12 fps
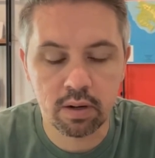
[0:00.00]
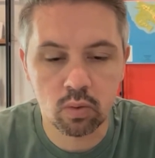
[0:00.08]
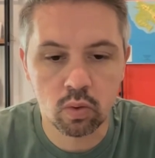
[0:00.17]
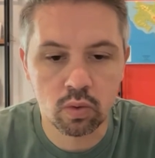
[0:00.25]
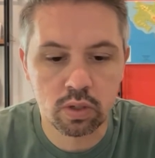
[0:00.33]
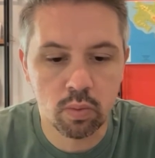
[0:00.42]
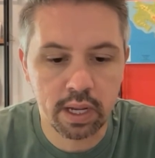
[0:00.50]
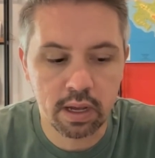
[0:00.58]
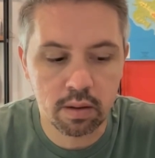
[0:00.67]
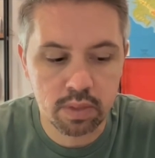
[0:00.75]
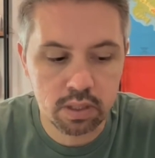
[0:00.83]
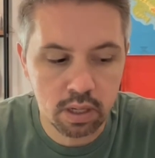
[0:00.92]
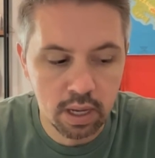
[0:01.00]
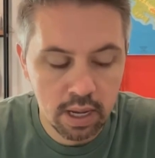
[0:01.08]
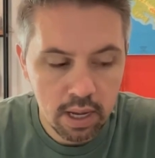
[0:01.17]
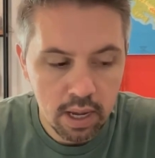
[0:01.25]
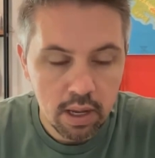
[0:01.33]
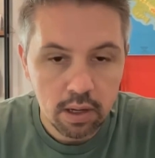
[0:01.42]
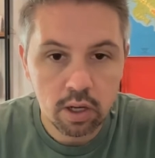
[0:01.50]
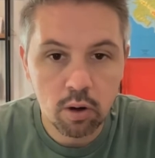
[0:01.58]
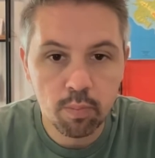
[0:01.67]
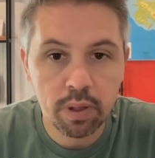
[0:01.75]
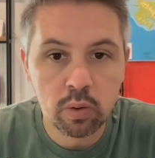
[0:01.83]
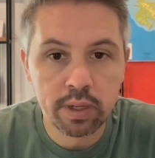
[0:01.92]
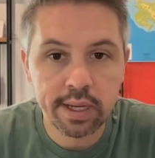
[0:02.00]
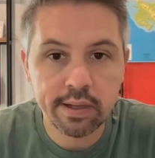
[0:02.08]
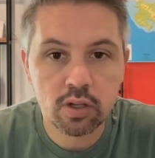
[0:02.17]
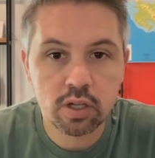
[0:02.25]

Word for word: And also when it comes to you know, building,